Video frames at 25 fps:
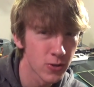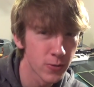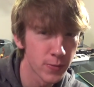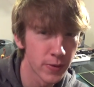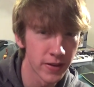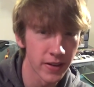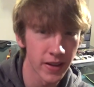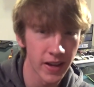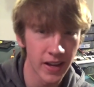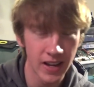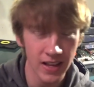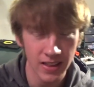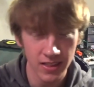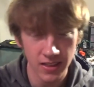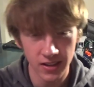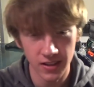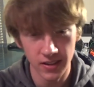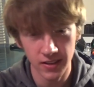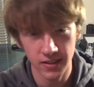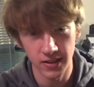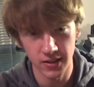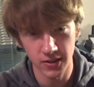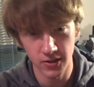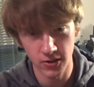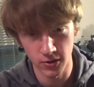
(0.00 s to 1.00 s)
but anything
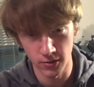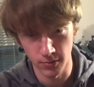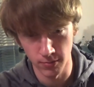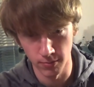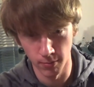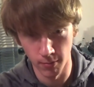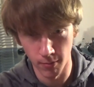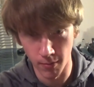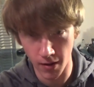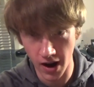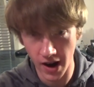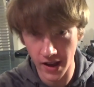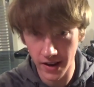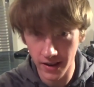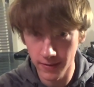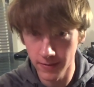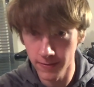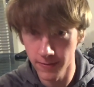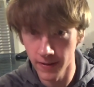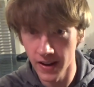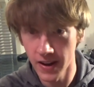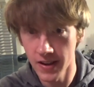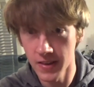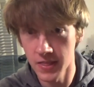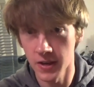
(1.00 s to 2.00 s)
that you're
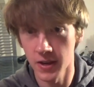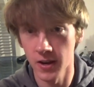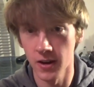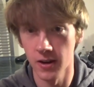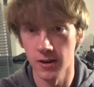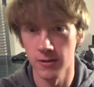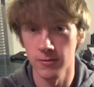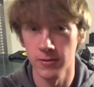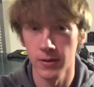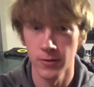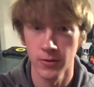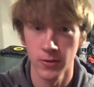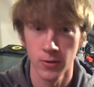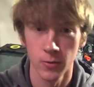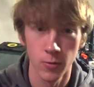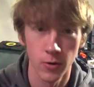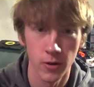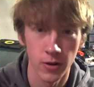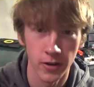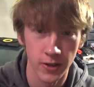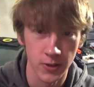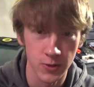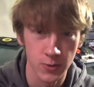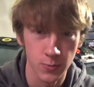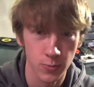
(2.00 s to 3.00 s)
modifying the cutoff lever to
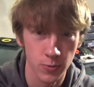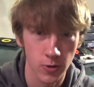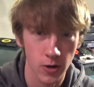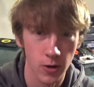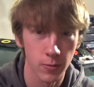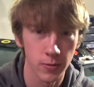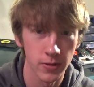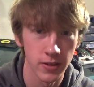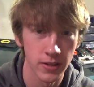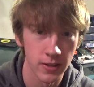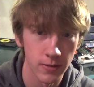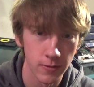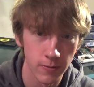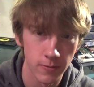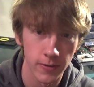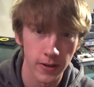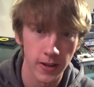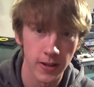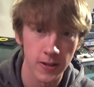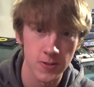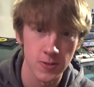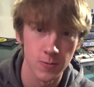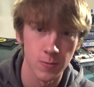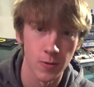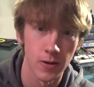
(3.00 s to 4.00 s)
work is probably an
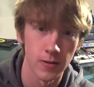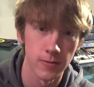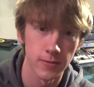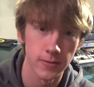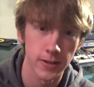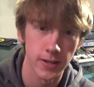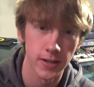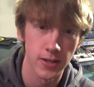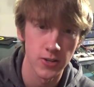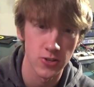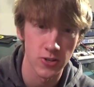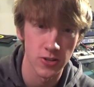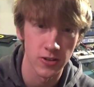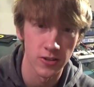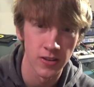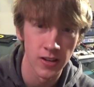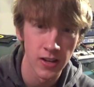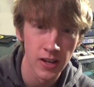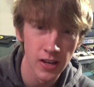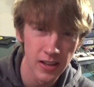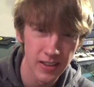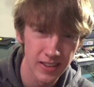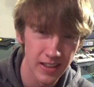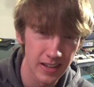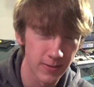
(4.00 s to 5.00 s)
advanced modification
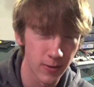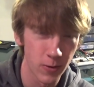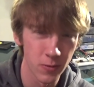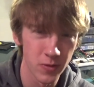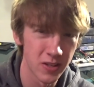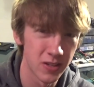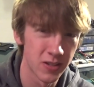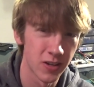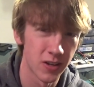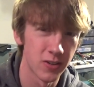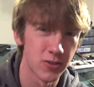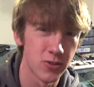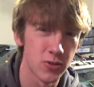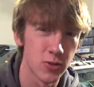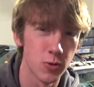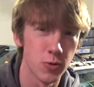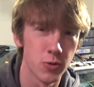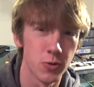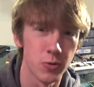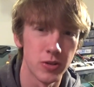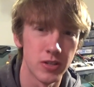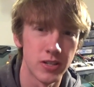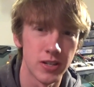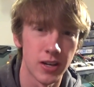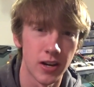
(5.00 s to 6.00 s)
that I've only done 2 or
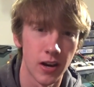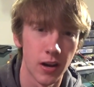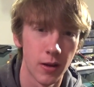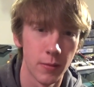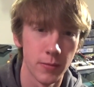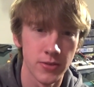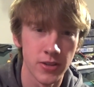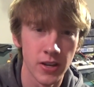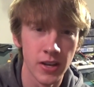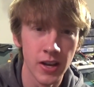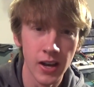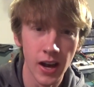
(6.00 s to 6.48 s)
3 times.